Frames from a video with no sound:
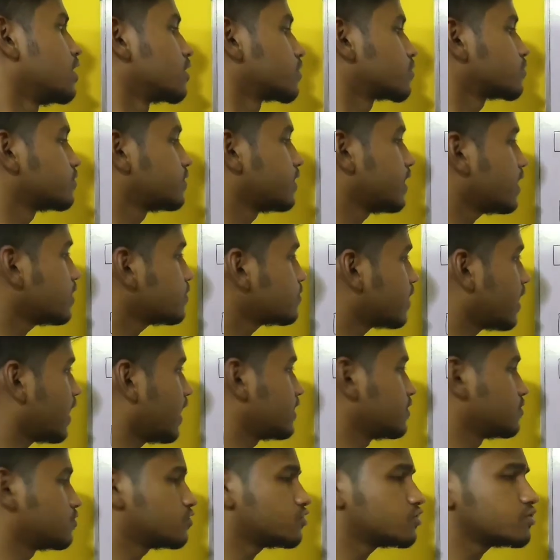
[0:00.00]
So now
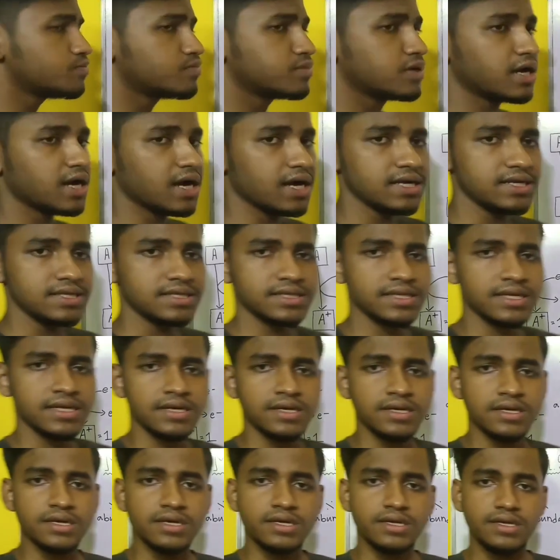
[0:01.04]
I hope guys,
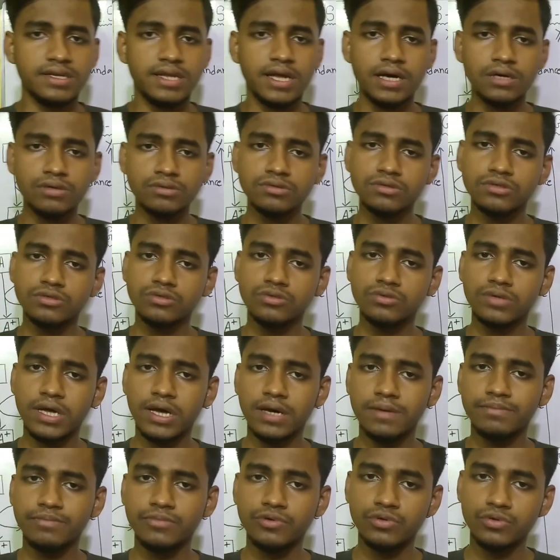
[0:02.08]
now you
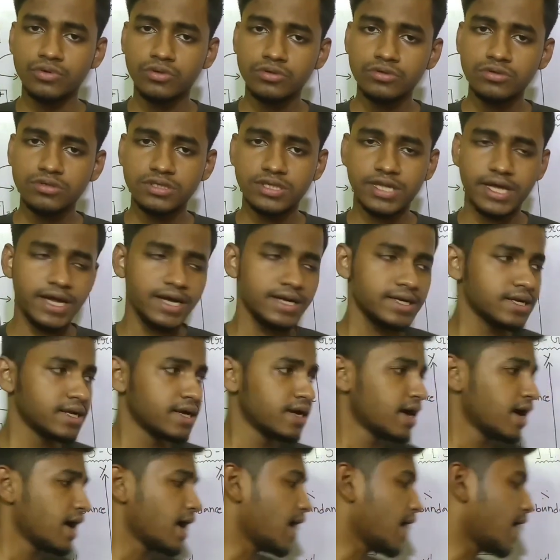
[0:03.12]
have known that
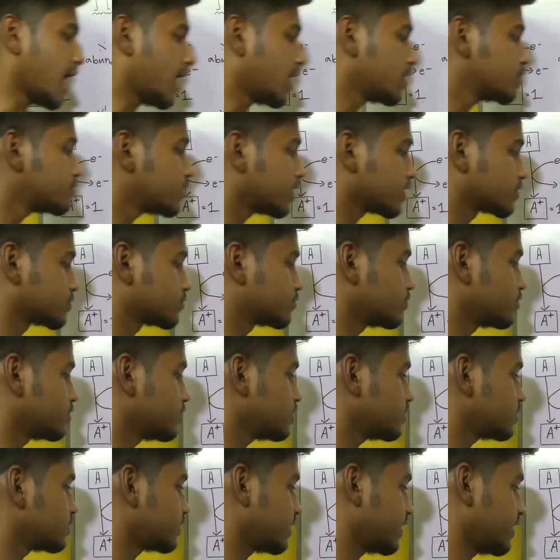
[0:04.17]
how
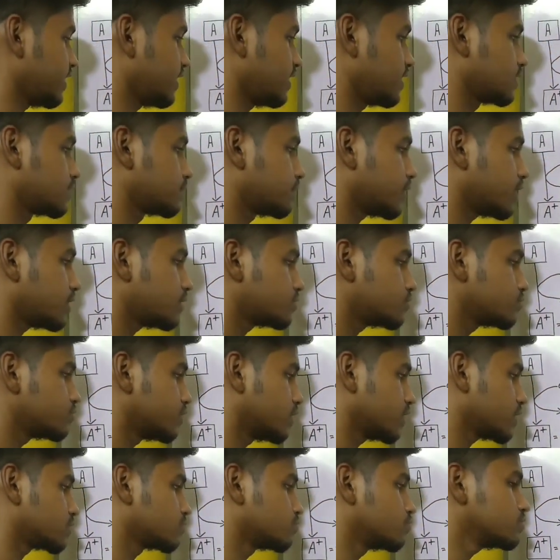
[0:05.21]
actually the x bar to
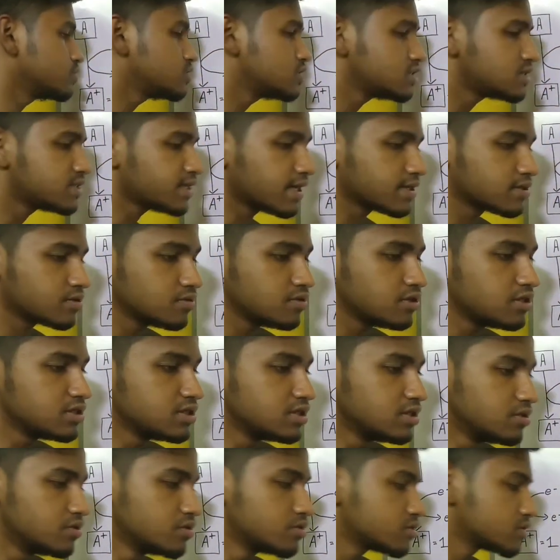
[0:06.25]
x, which is actually
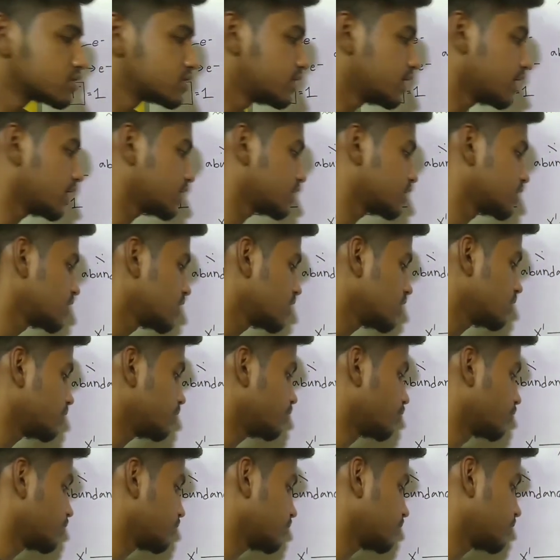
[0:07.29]
denotes that
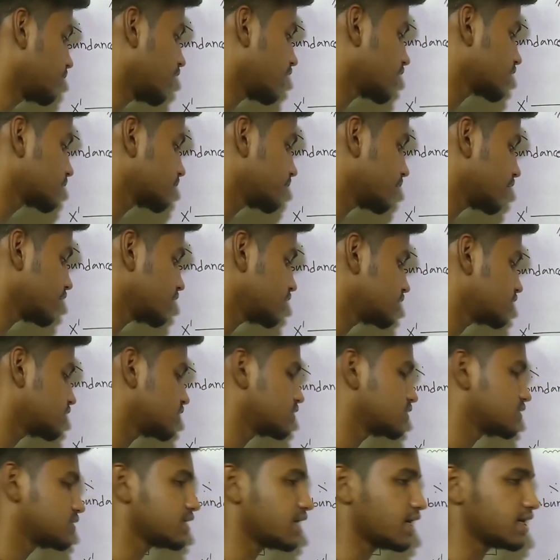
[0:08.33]
mass by
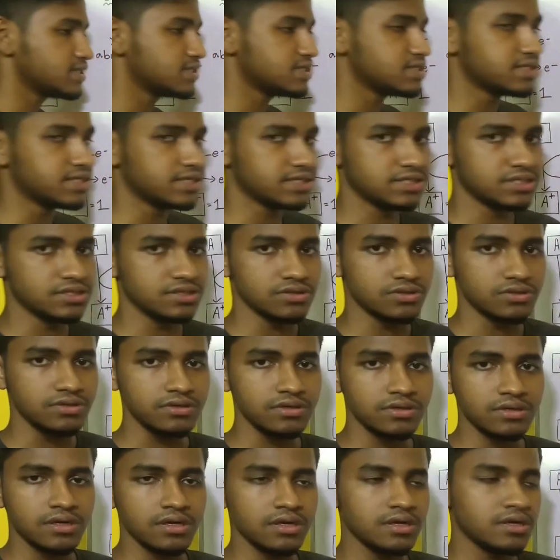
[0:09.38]
charge ratio,